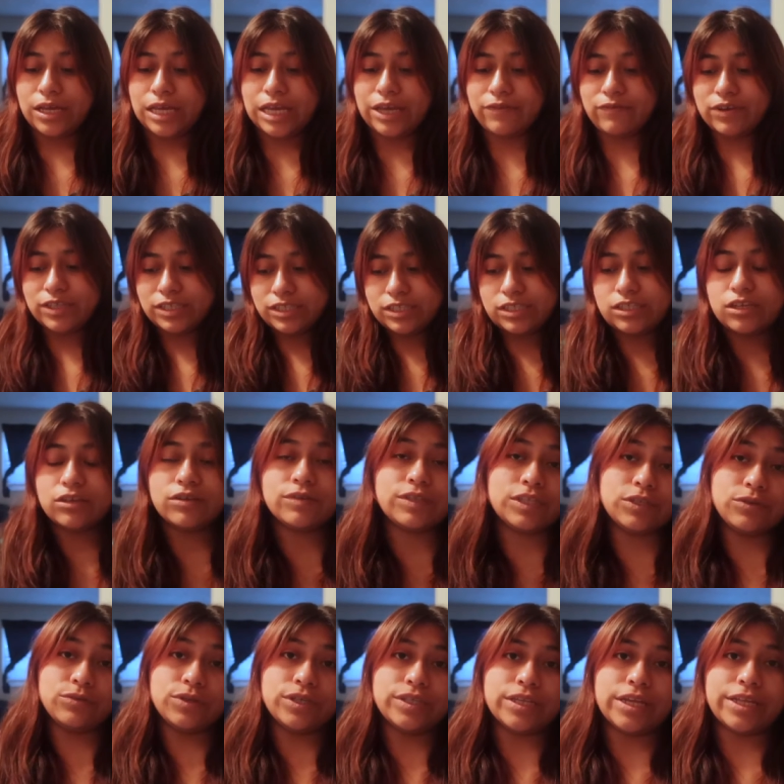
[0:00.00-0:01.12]
if it's still
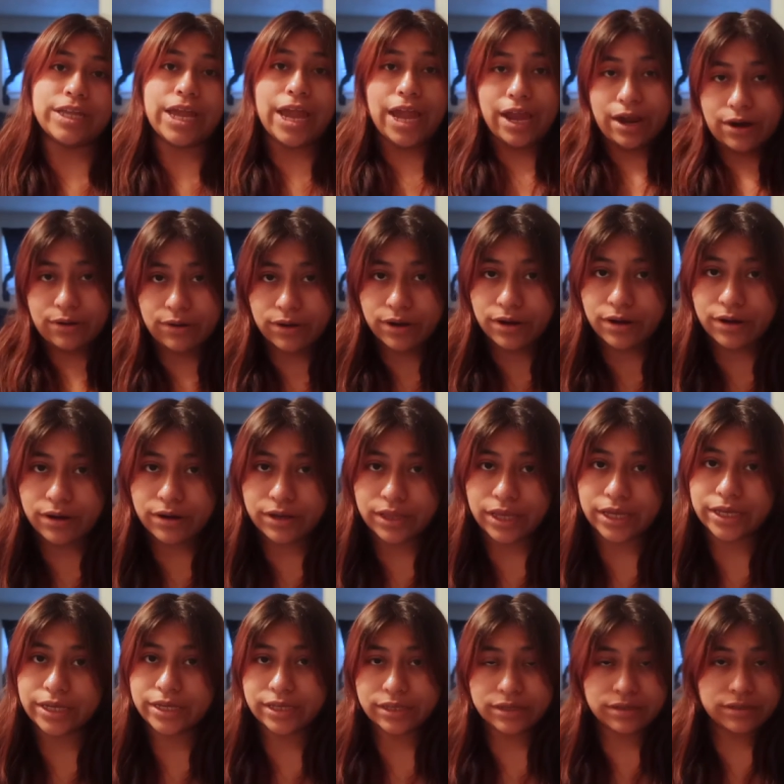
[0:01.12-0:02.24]
doing an error,
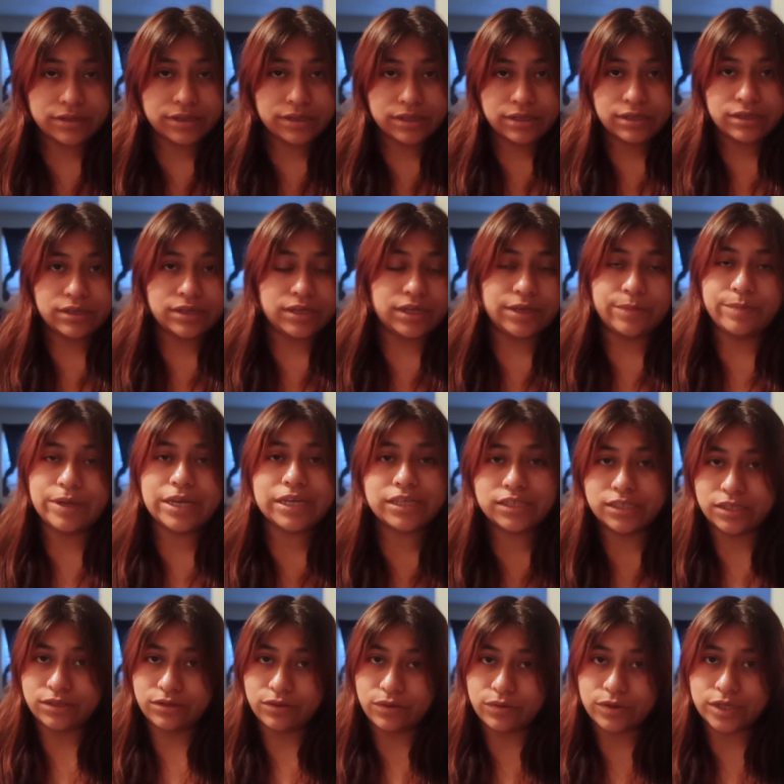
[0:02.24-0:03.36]
like it
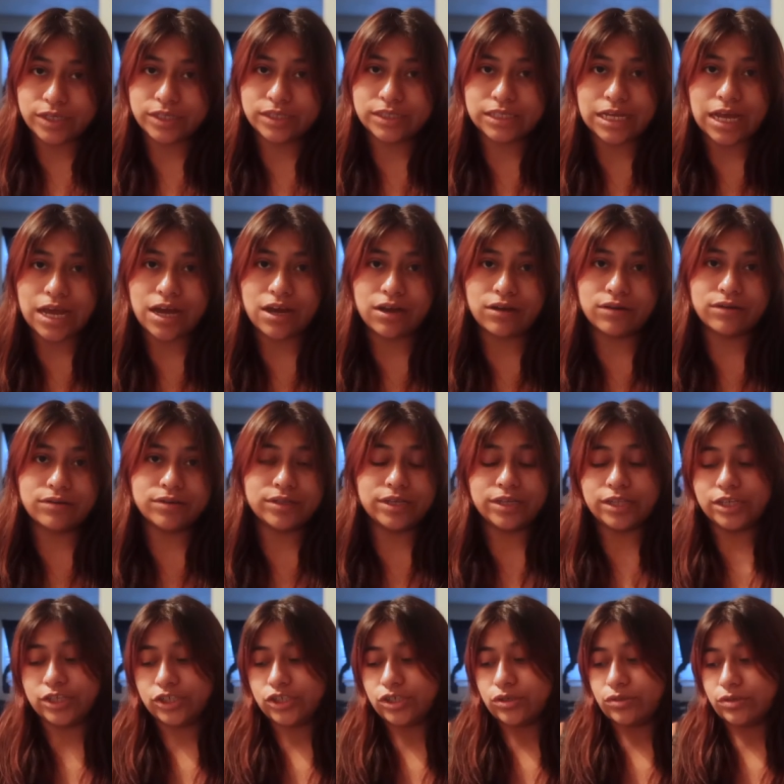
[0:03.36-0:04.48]
makes a noise sound
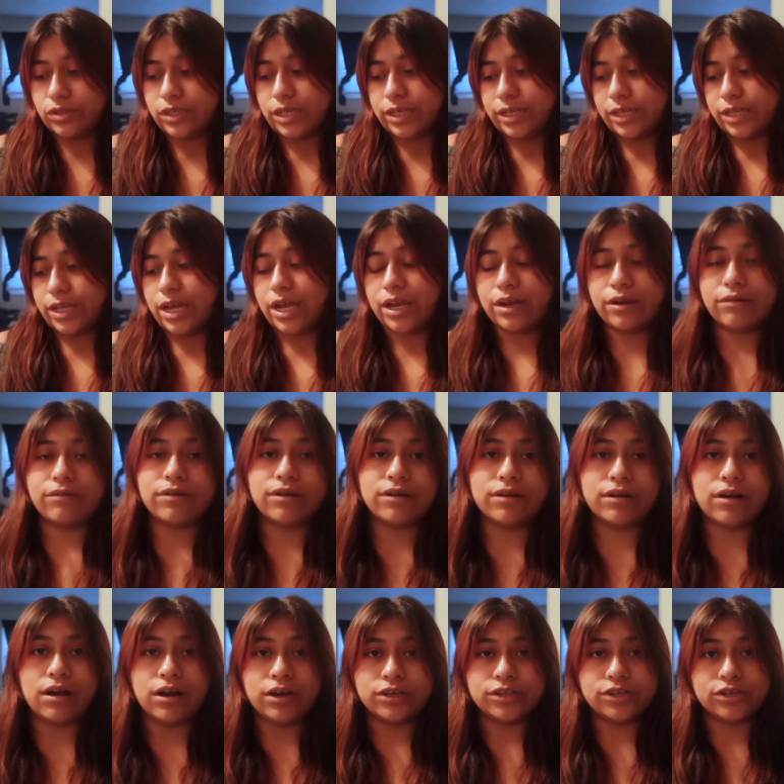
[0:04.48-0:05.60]
and it shows like an
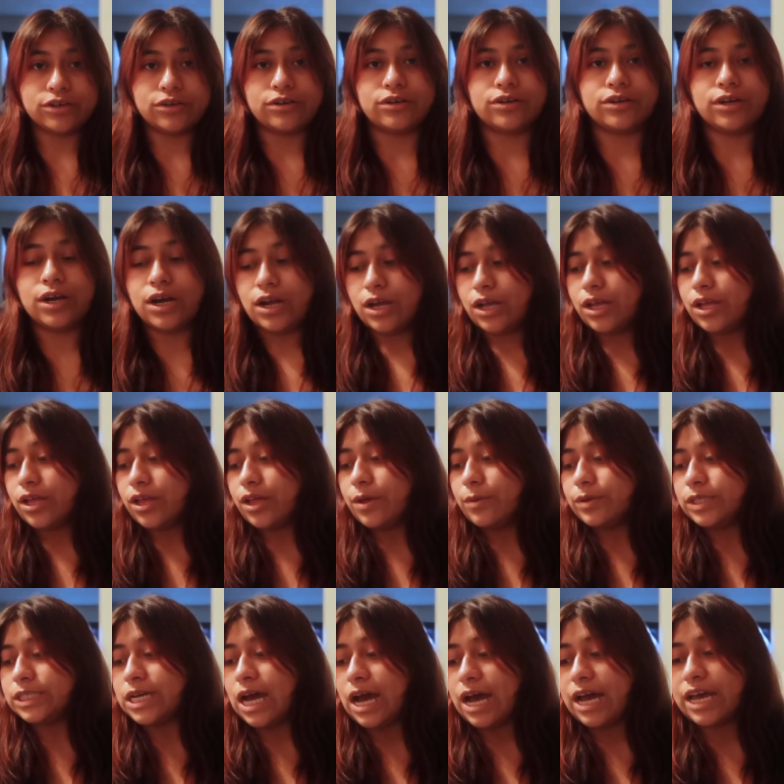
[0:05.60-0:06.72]
error on your
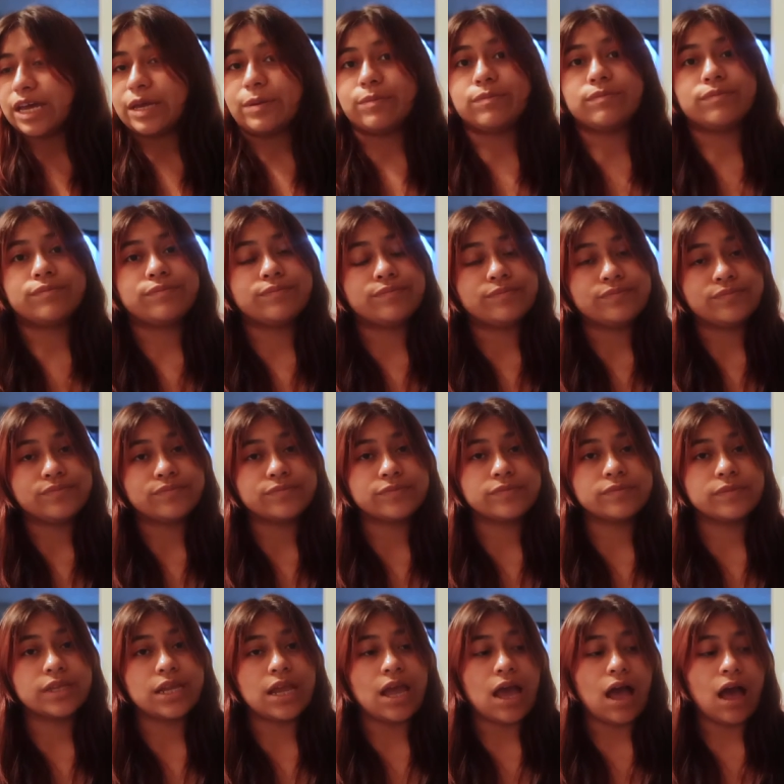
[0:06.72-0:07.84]
time,
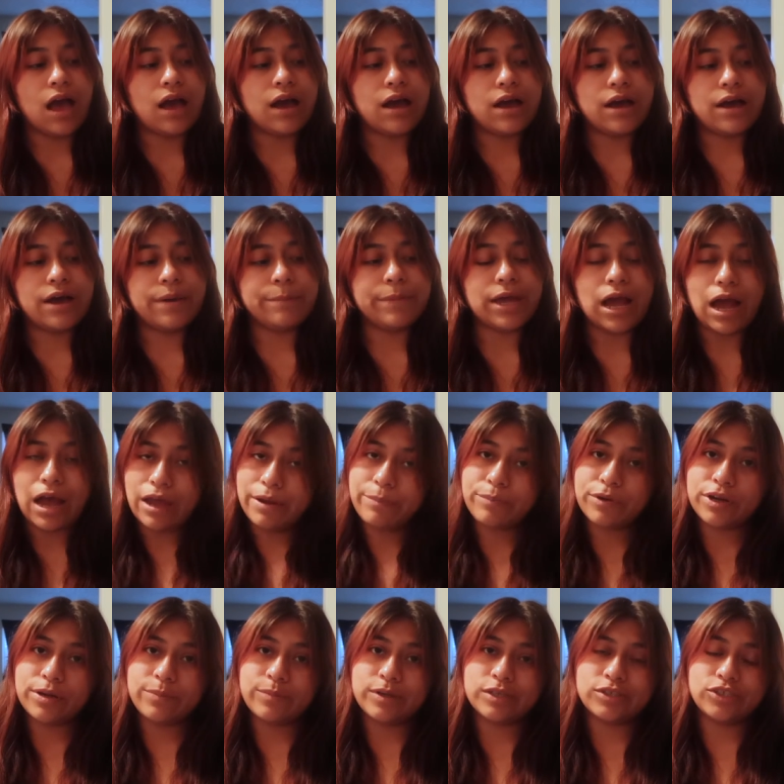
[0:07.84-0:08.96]
I
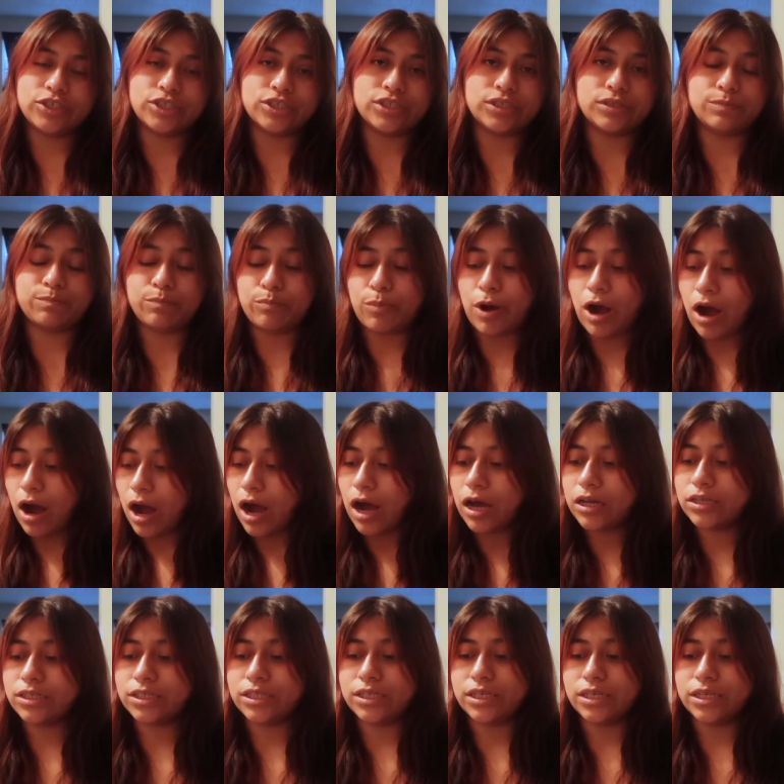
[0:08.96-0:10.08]
pretty much just
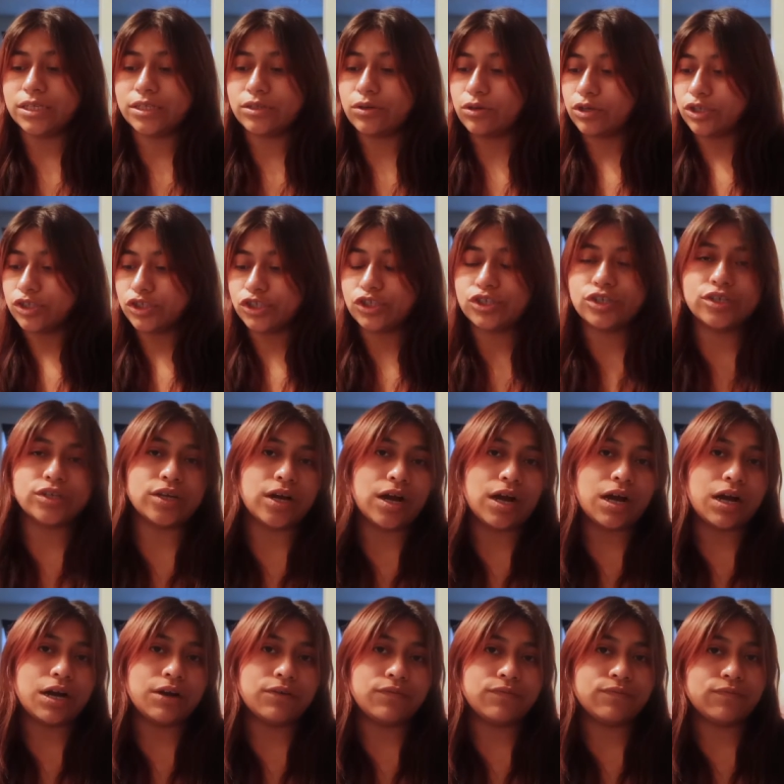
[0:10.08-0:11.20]
pause it or turn it
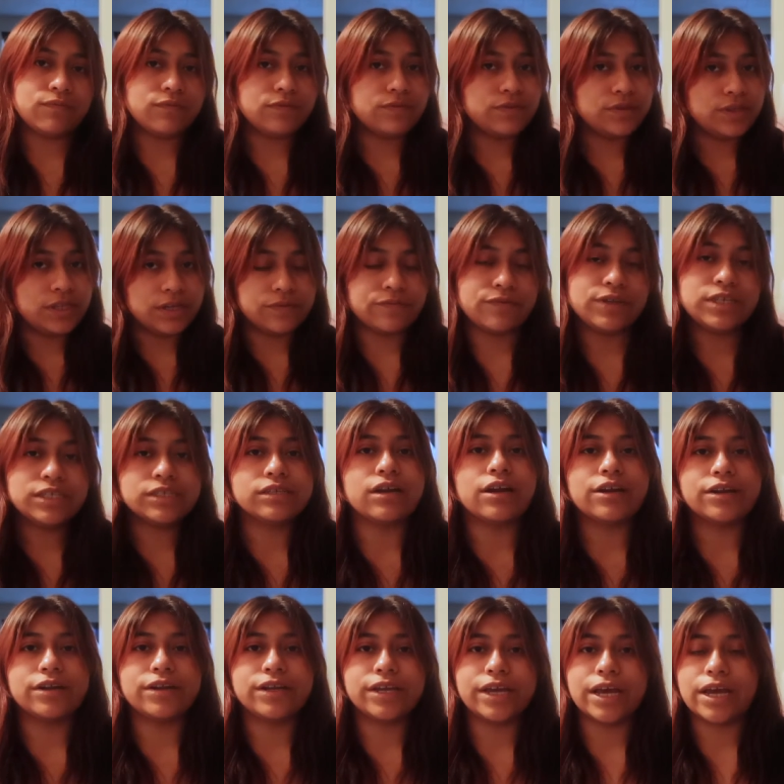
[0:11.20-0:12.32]
off, then
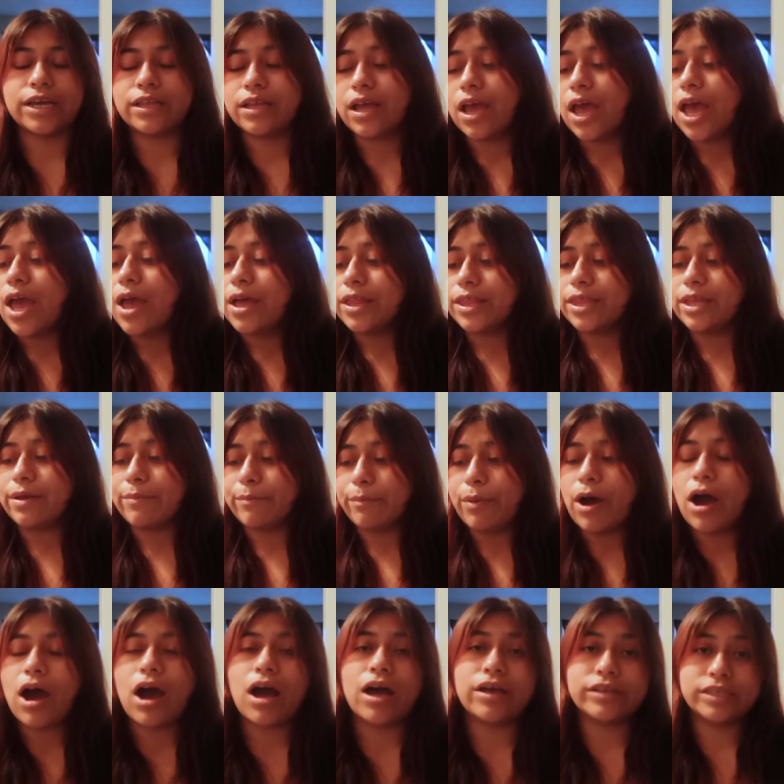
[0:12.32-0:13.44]
restart it again, then
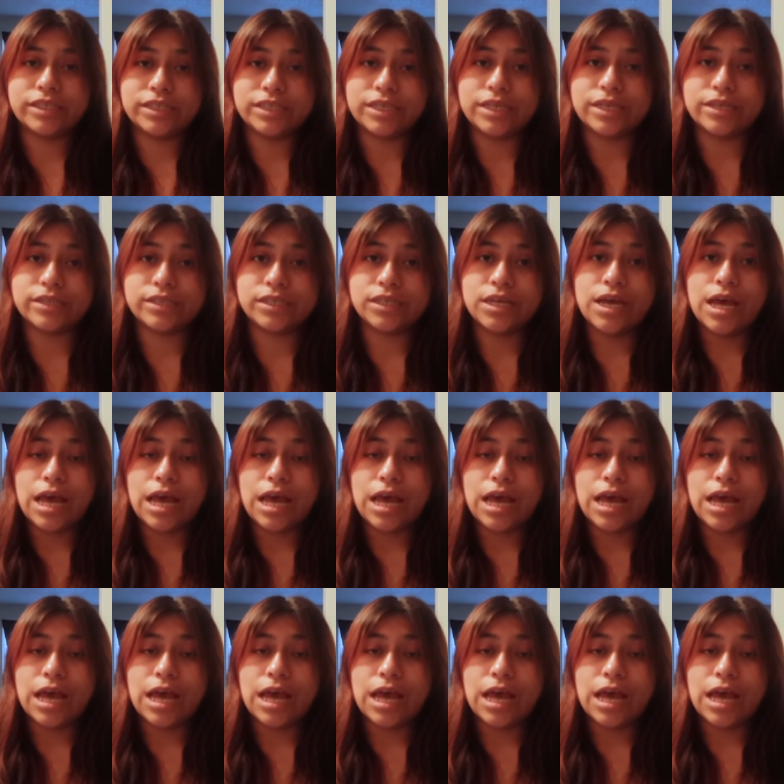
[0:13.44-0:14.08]
pause it.